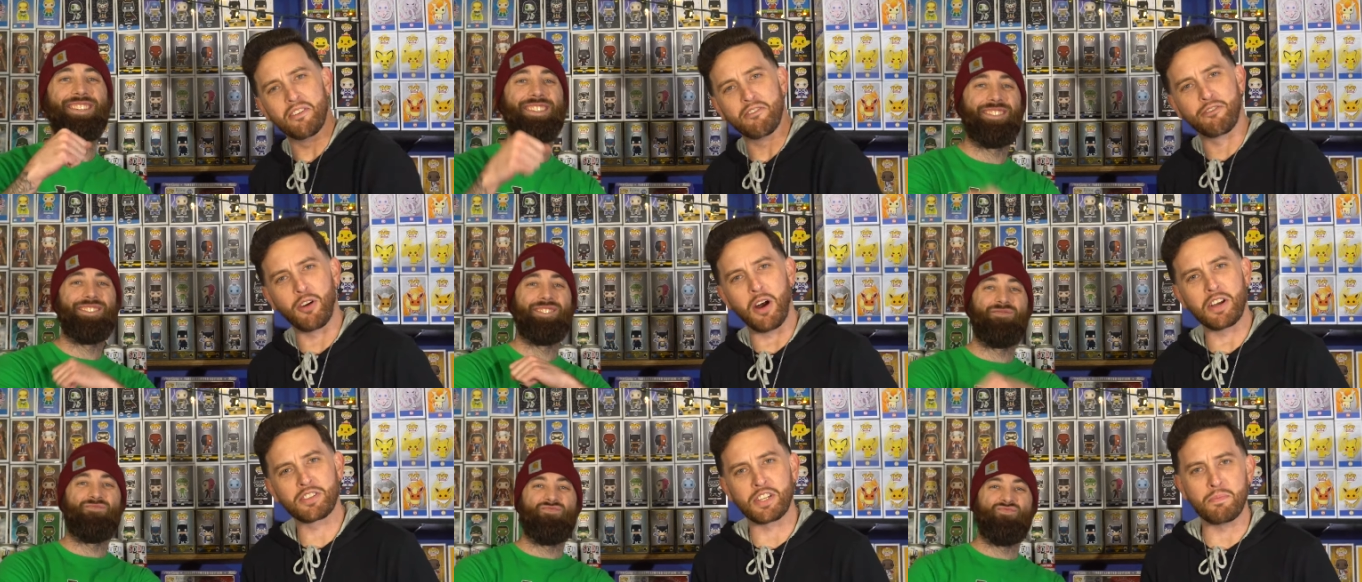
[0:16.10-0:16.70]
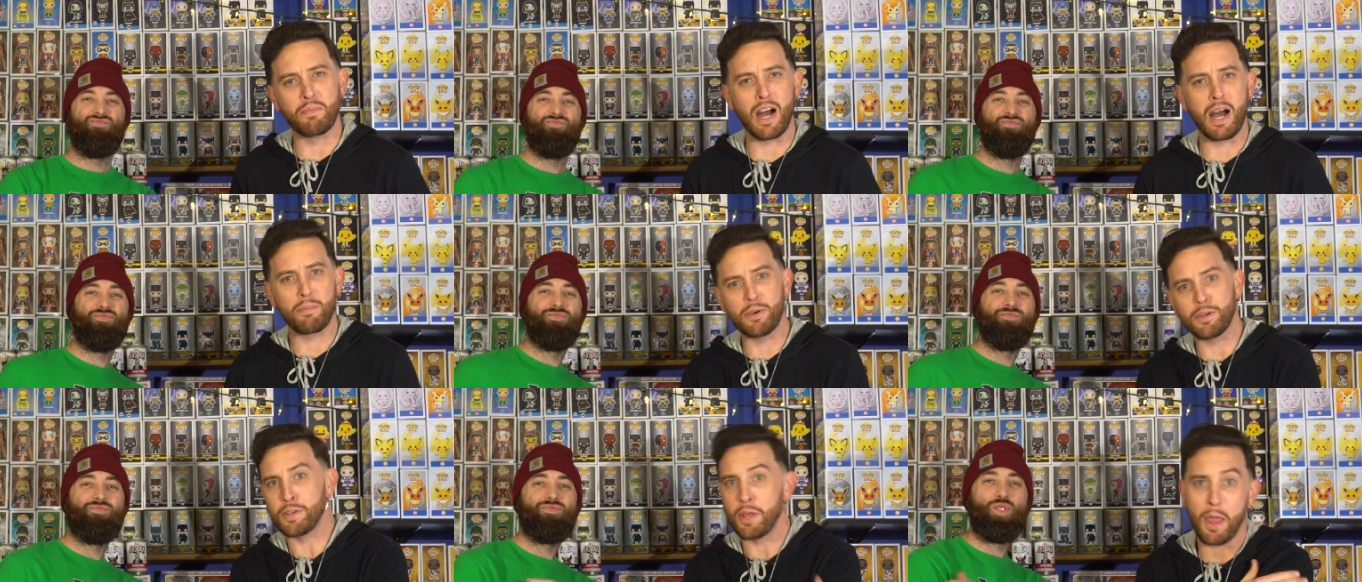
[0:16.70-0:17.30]
Speaker 1: up, Frosty
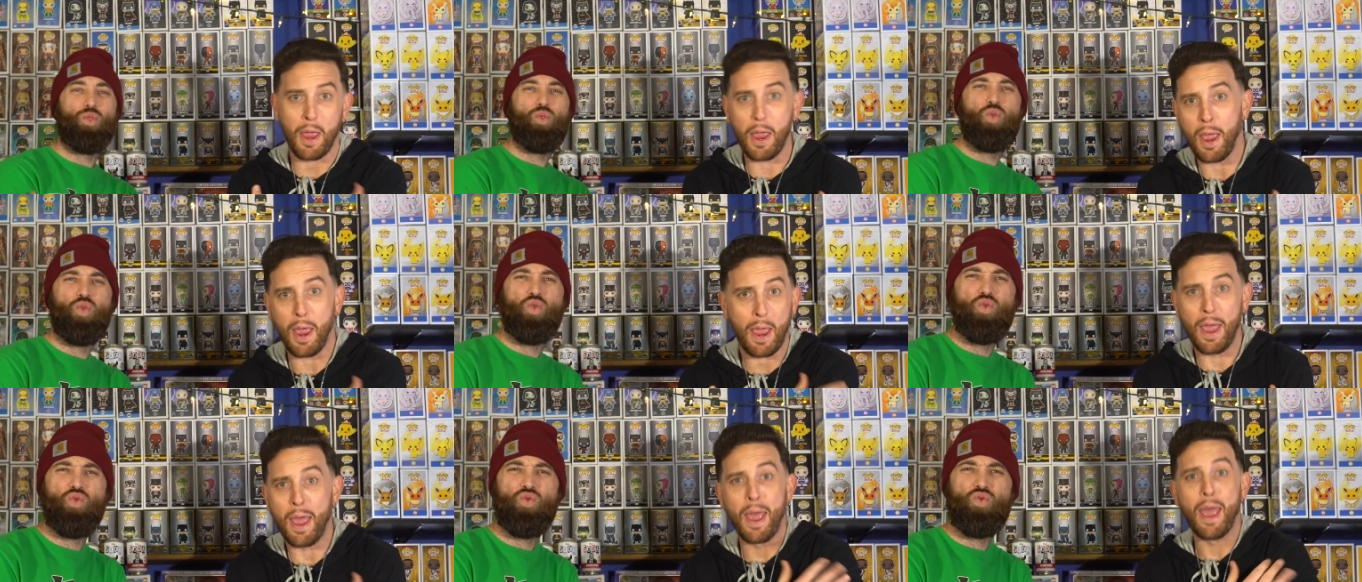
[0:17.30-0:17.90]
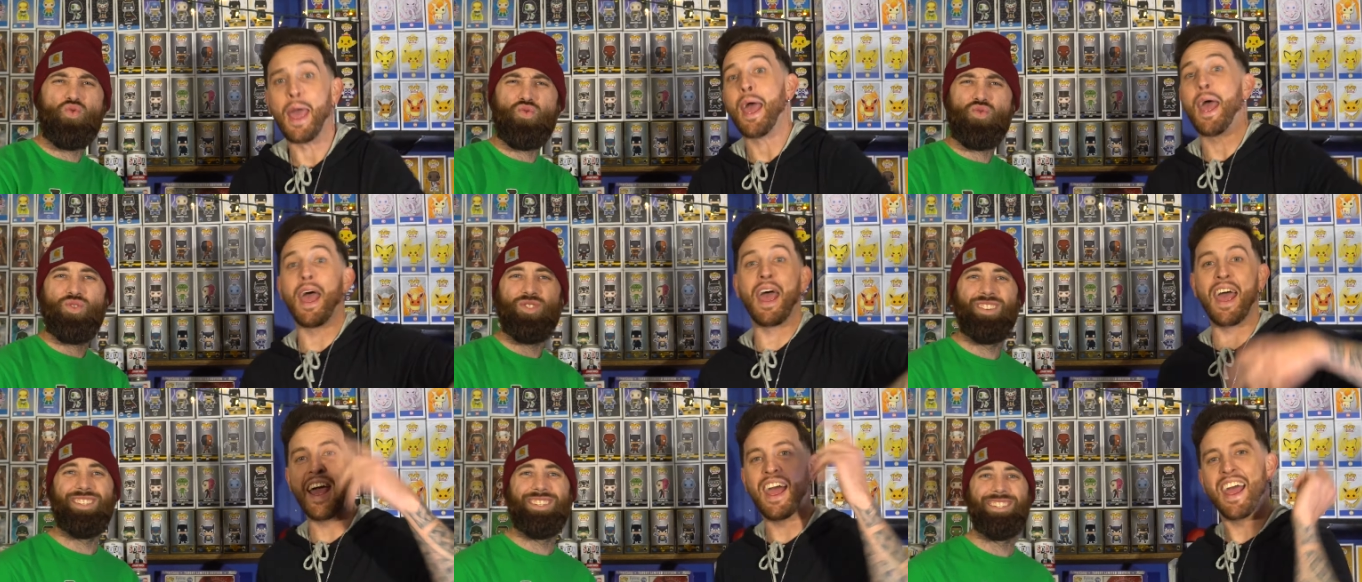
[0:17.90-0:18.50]
Poppers?
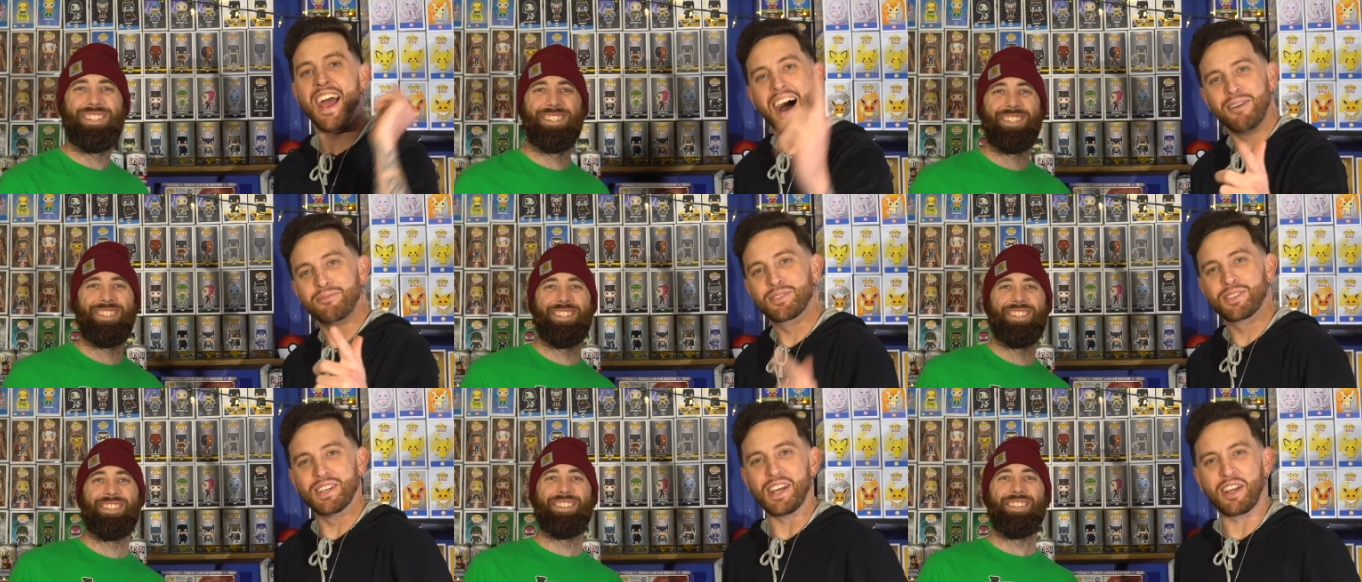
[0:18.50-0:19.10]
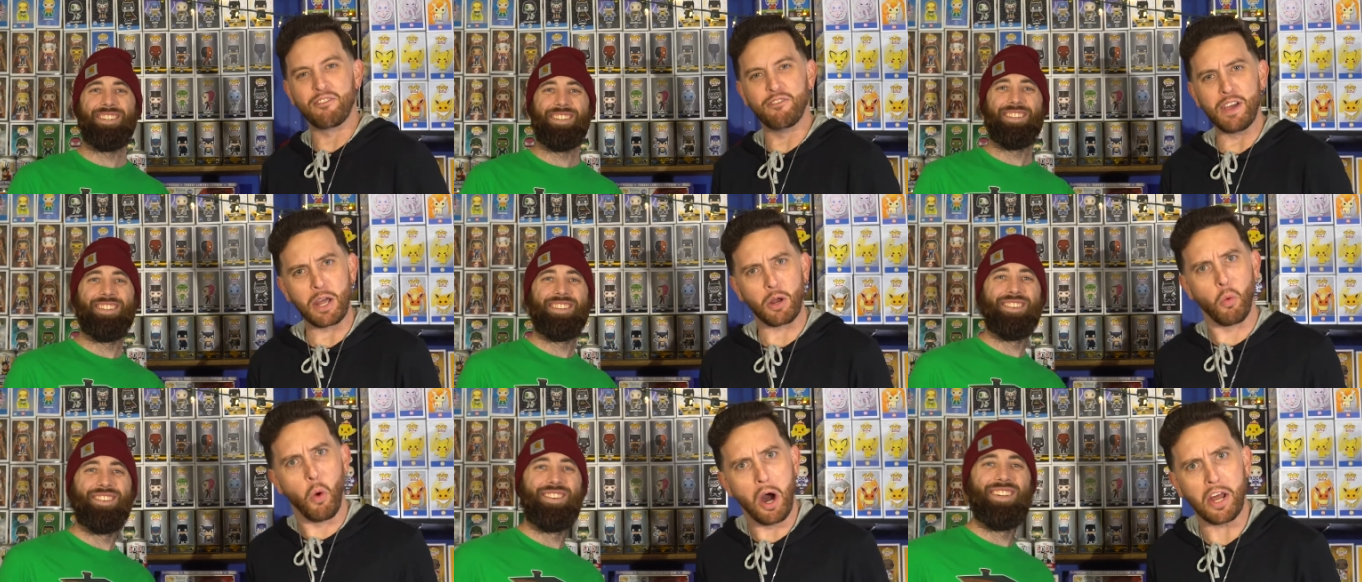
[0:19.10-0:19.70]
Hey, I'm Sick
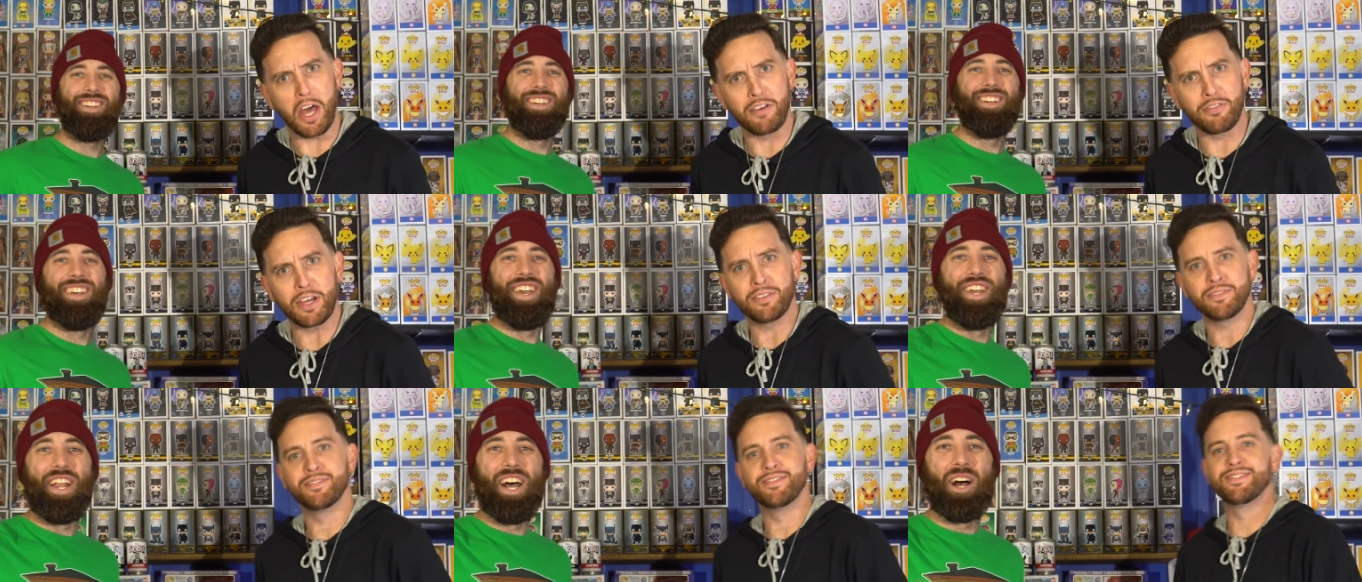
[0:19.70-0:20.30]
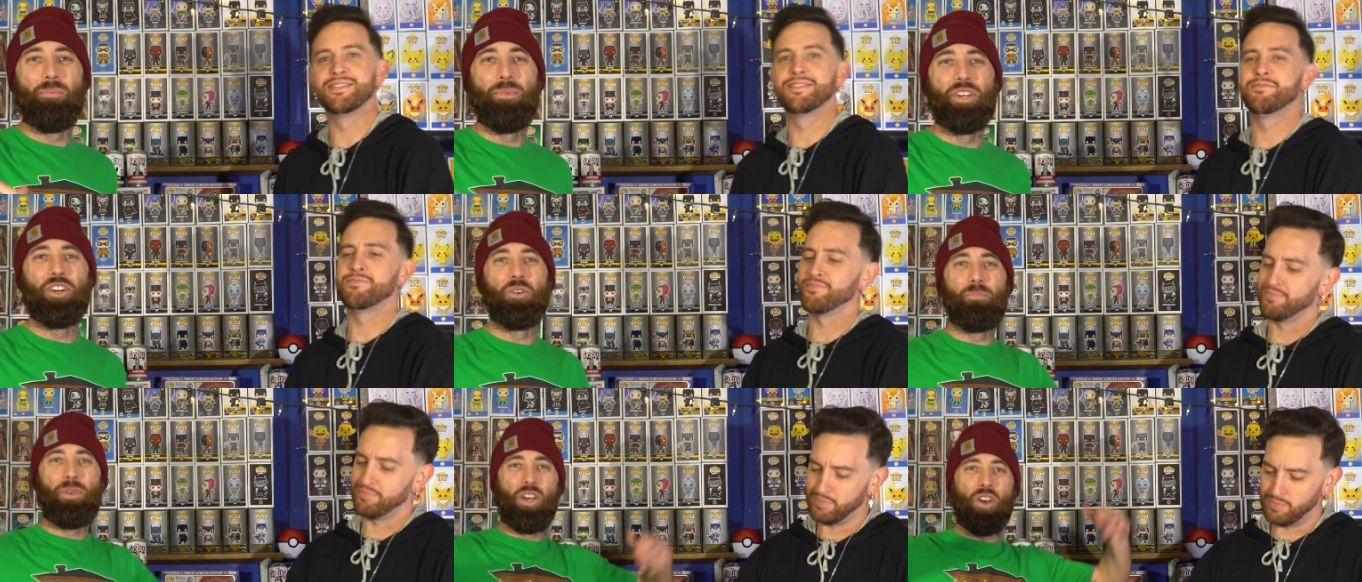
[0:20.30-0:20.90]
Vic, what of it? And I'm
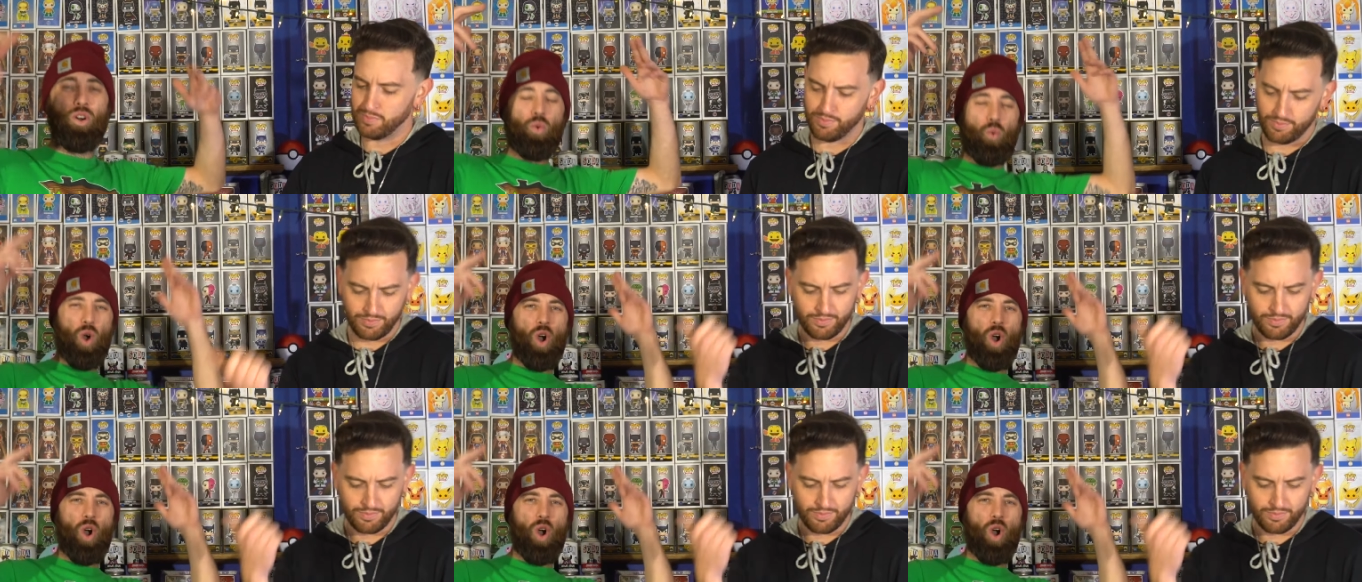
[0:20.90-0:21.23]
Ill Bill.